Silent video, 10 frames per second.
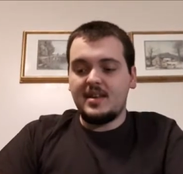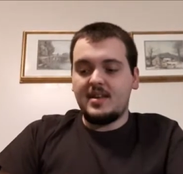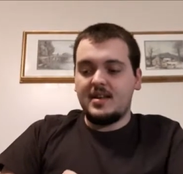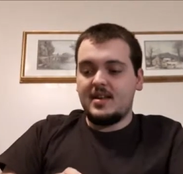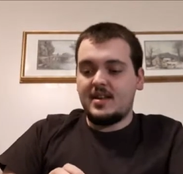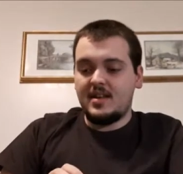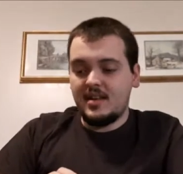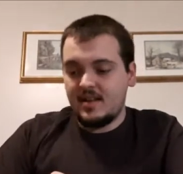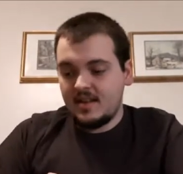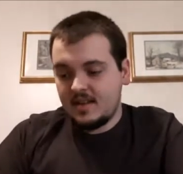
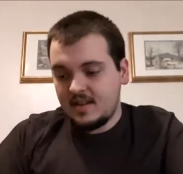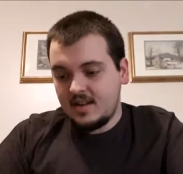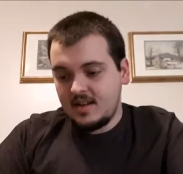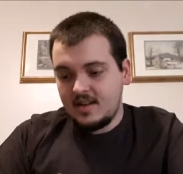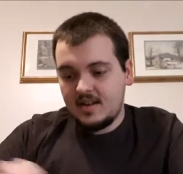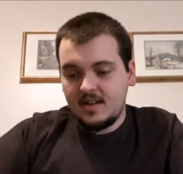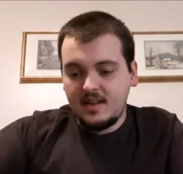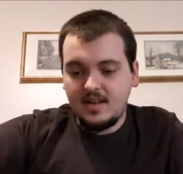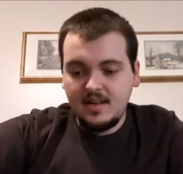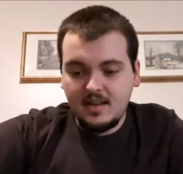
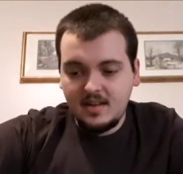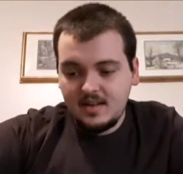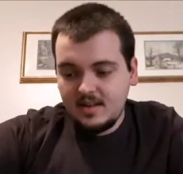(silence)